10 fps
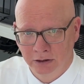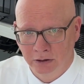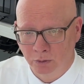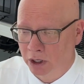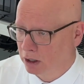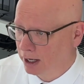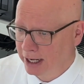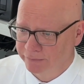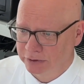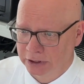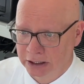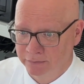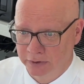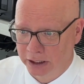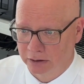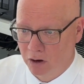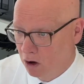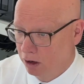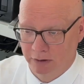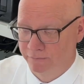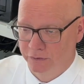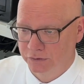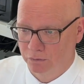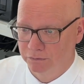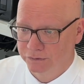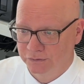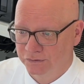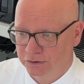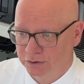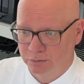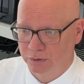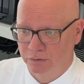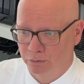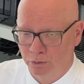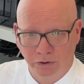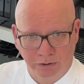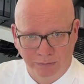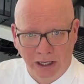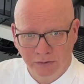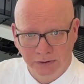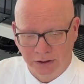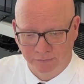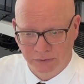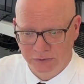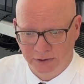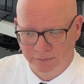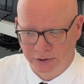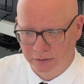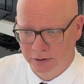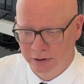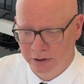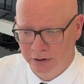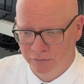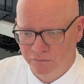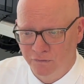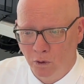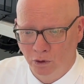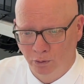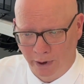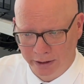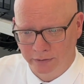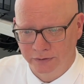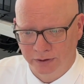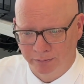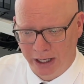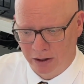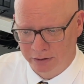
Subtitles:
Well, I haven't given it all of the sources to do with William Nelson. I've just given it 4 records about